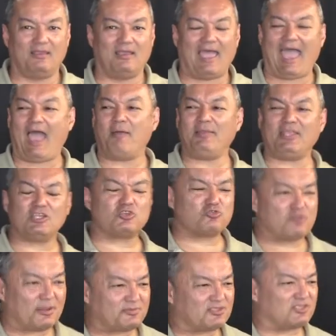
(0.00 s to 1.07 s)
how many
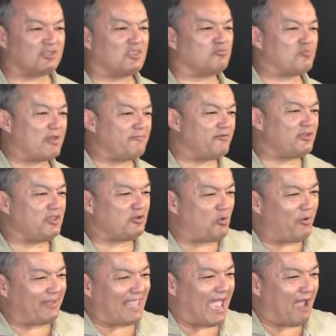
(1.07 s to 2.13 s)
trips to the river are you
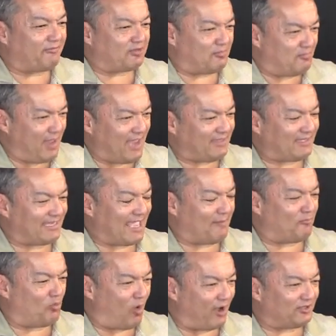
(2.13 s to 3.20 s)
going to have to make to
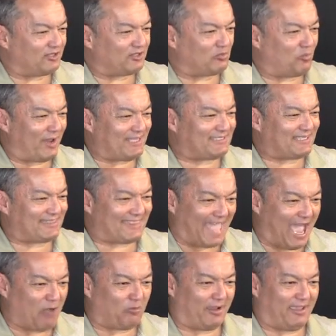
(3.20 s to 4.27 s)
get water to waste it
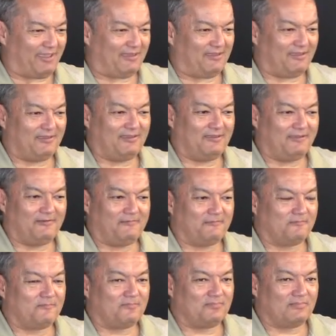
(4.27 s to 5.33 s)
that way?
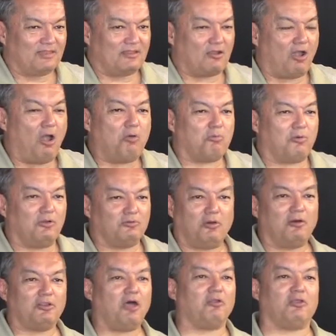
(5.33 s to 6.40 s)
You go, oh,
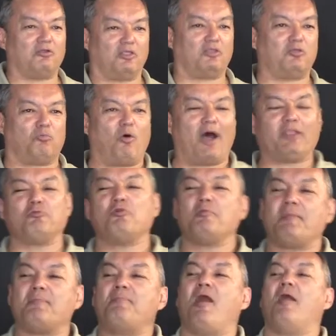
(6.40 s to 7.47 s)
well, no, the water will
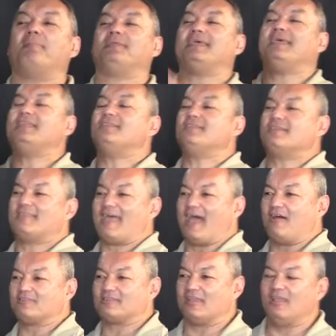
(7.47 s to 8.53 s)
be pumped into the
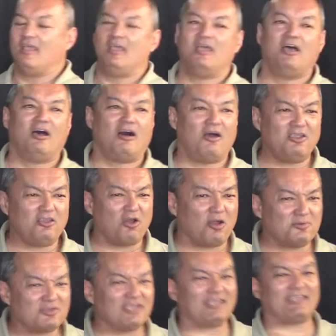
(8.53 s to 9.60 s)
house. Oh, I'm
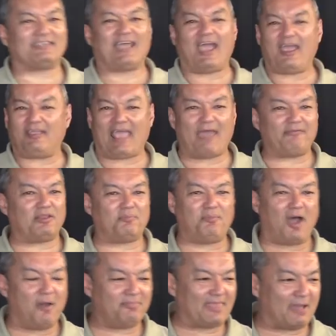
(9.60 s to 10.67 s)
just going to get tired of having to
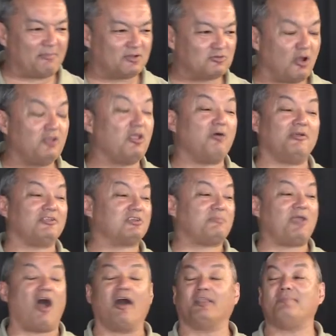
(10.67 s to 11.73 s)
pump that much. Oh, no, it's going
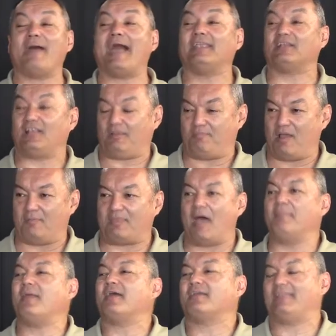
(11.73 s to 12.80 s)
to be automatically pumped.
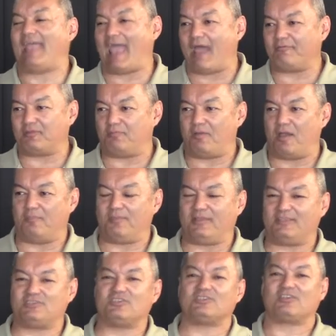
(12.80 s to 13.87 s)
I'm not going to have to pump it.
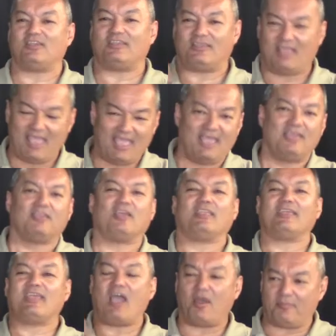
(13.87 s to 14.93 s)
It's just going
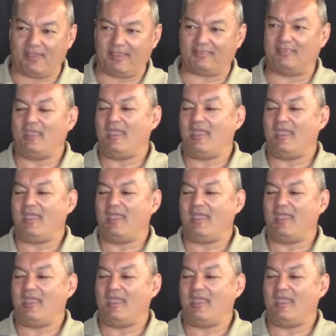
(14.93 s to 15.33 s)
to come in